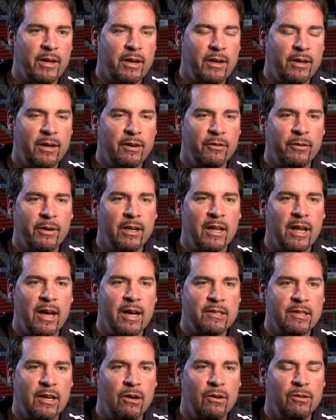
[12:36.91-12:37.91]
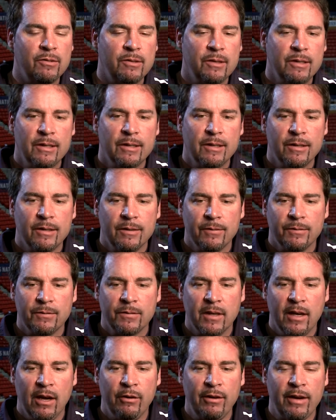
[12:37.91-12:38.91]
they didn't realize how
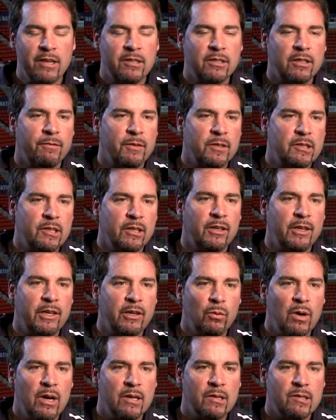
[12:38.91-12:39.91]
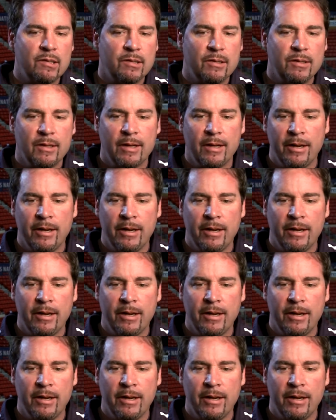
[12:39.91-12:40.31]
nice the facility was.